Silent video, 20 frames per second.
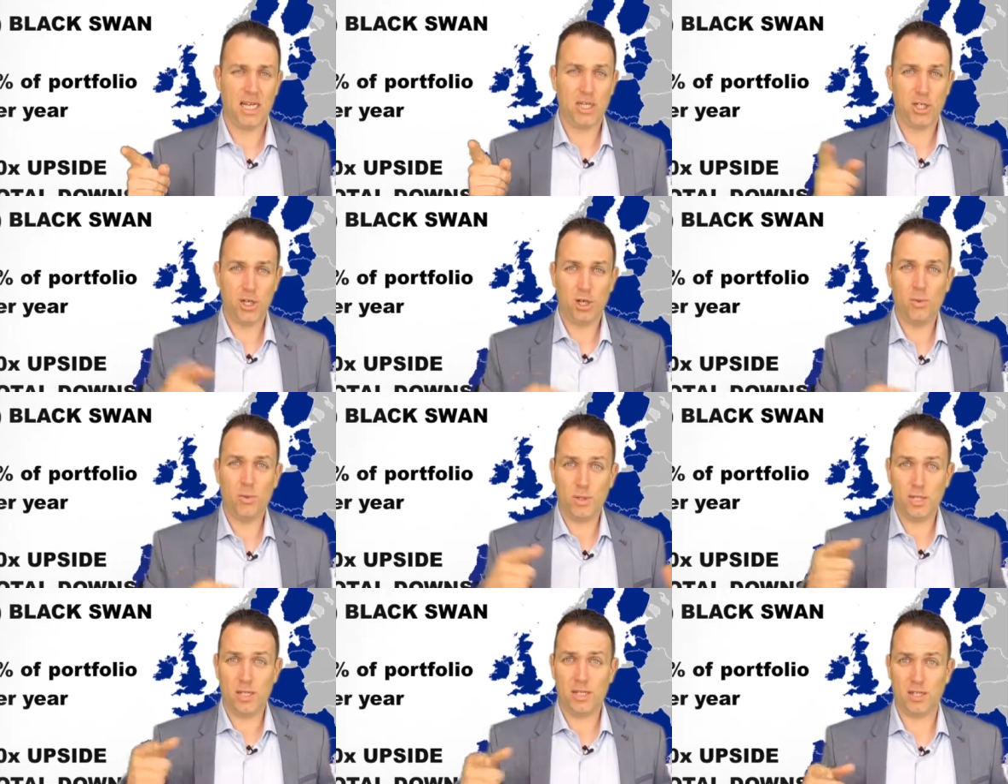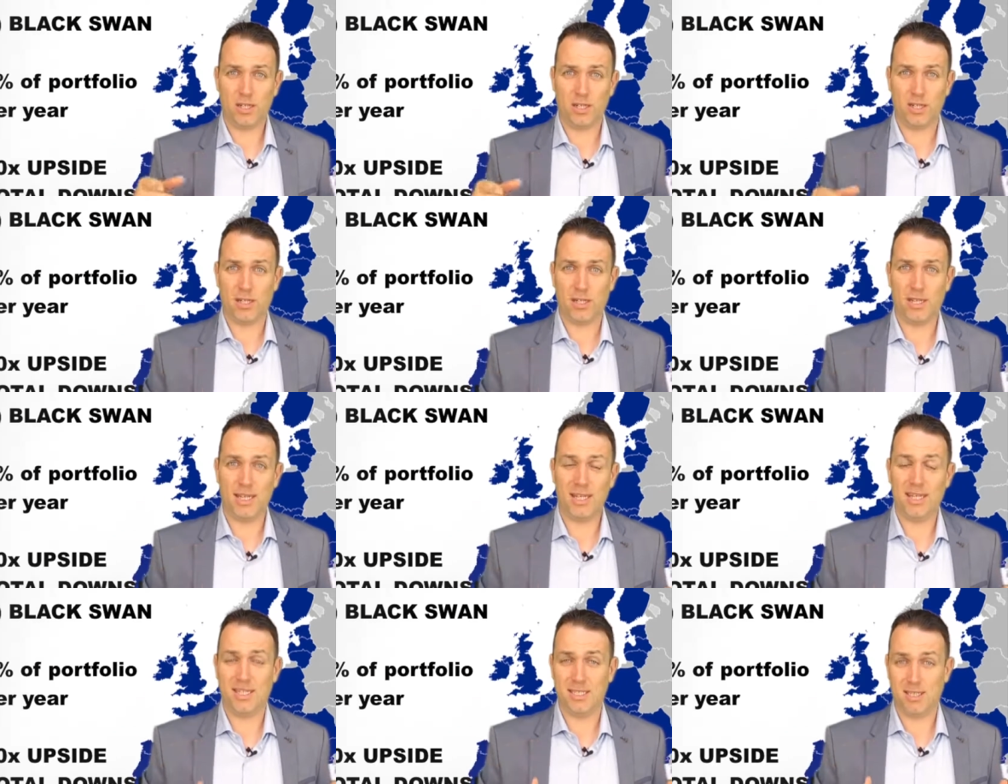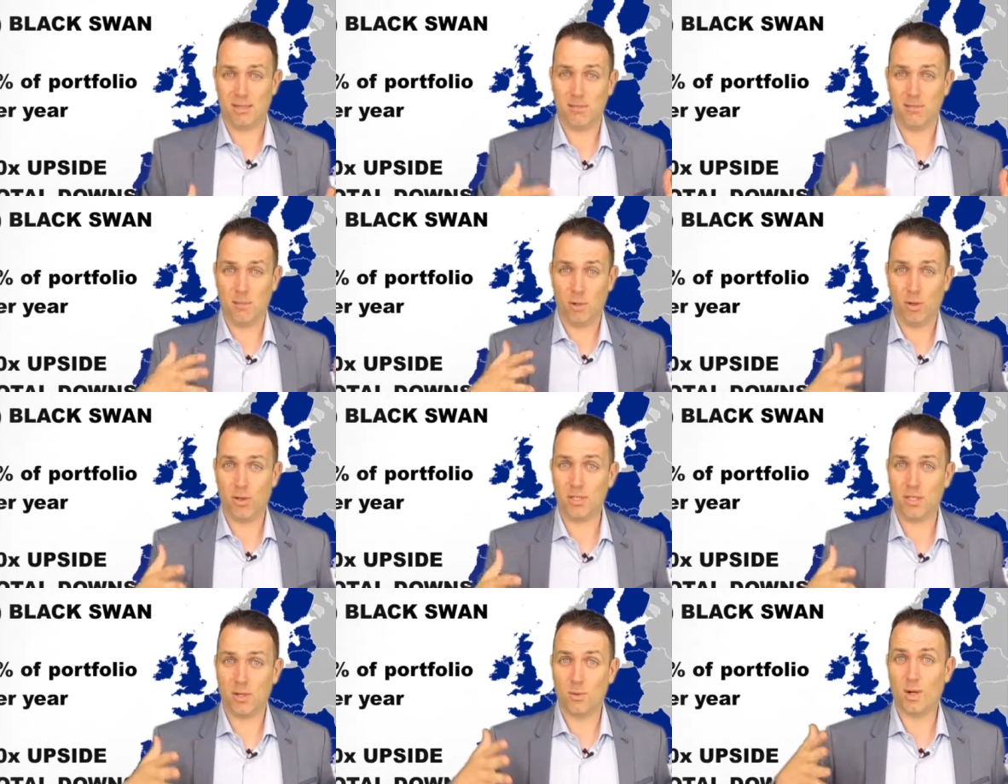your return is
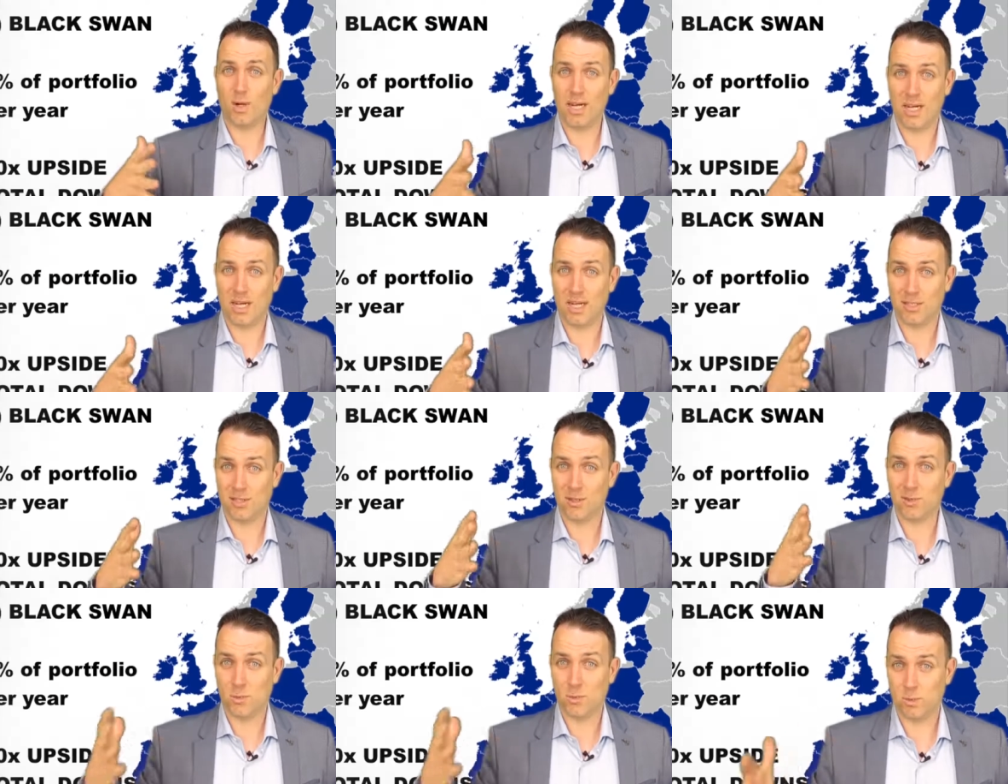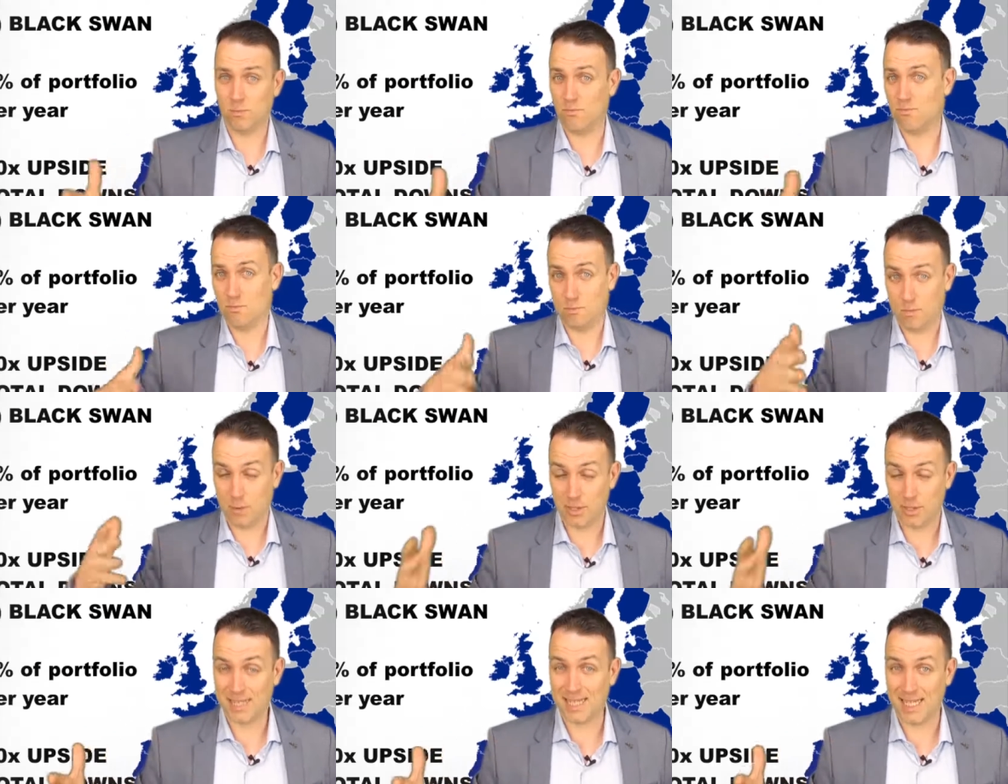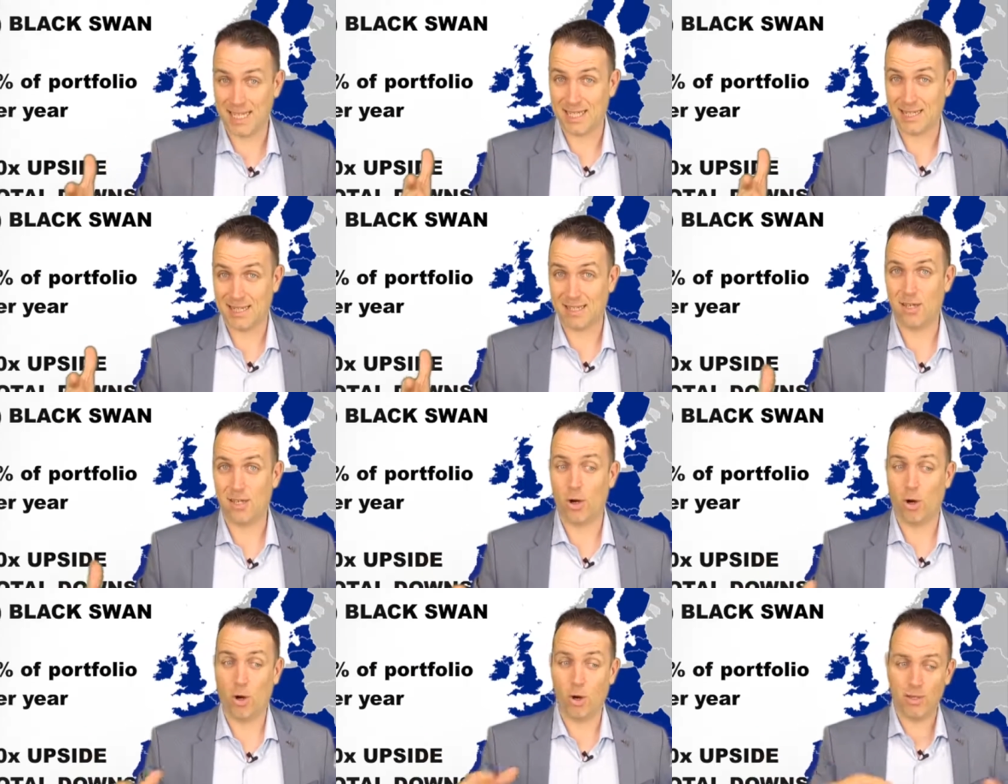more than 100%
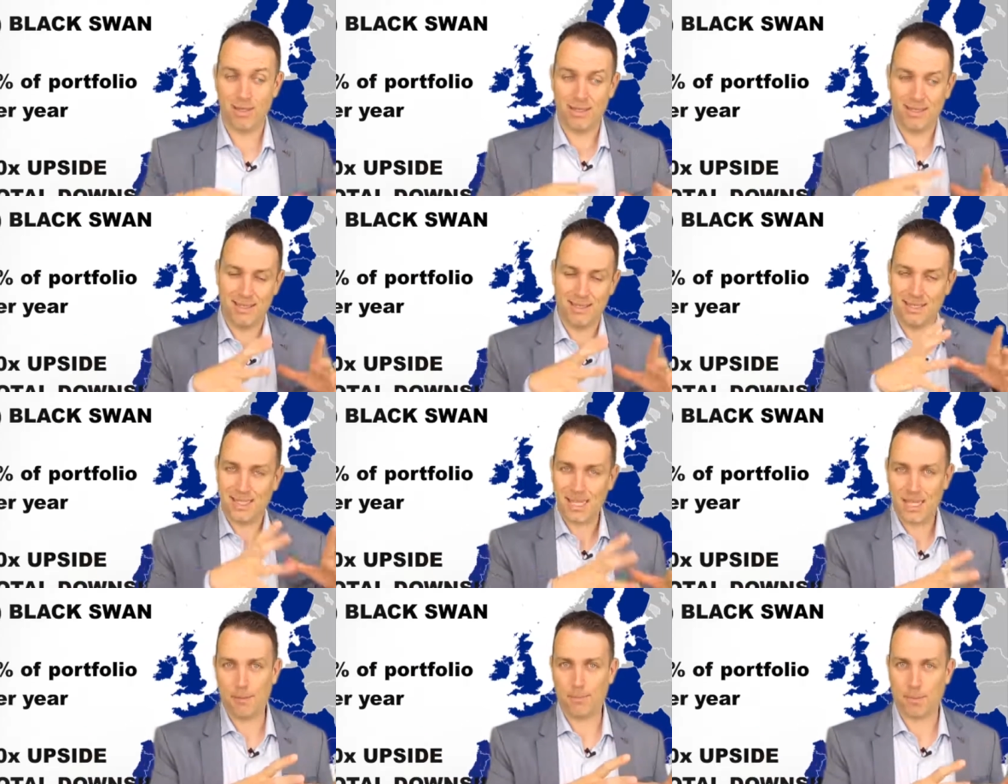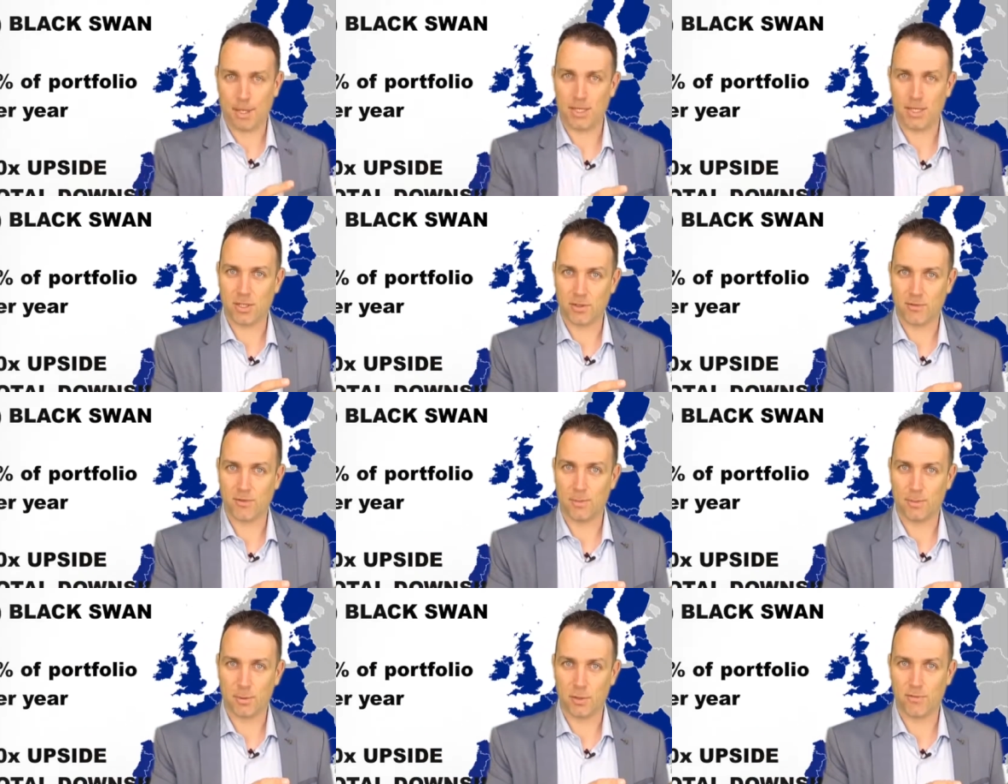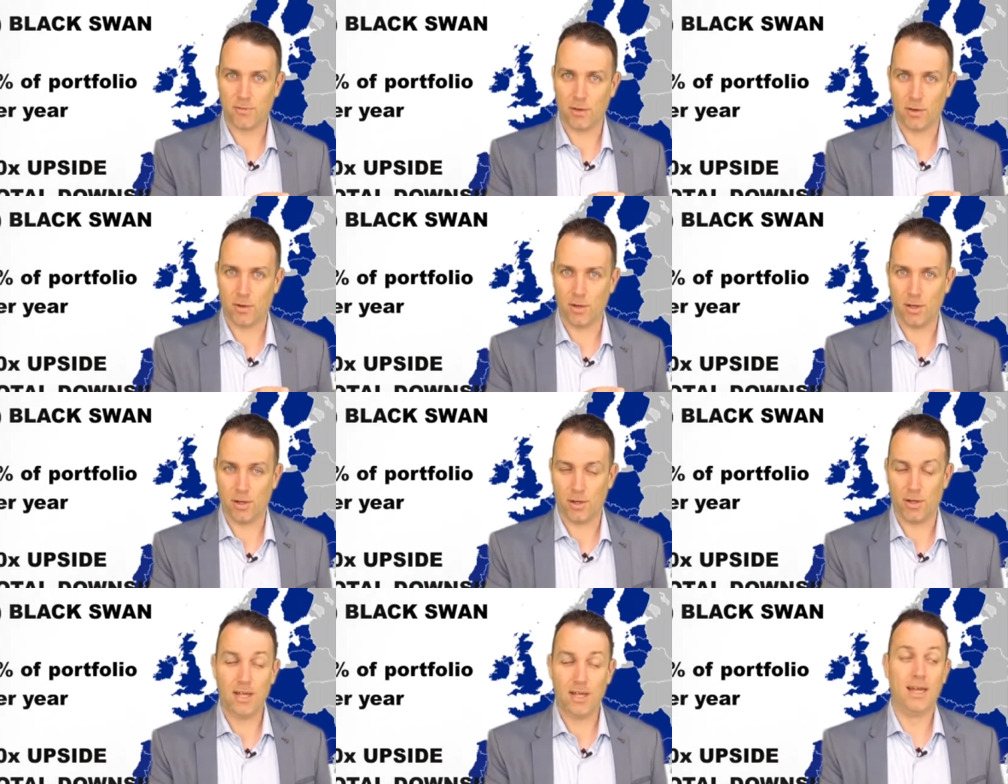on that part of the
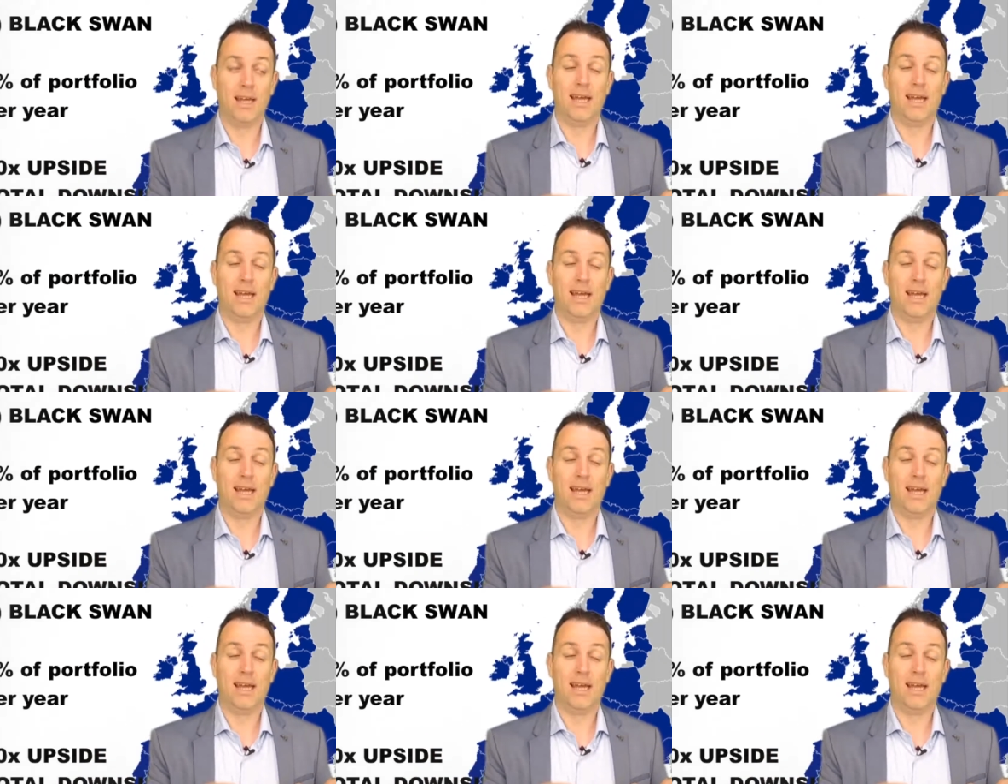portfolio.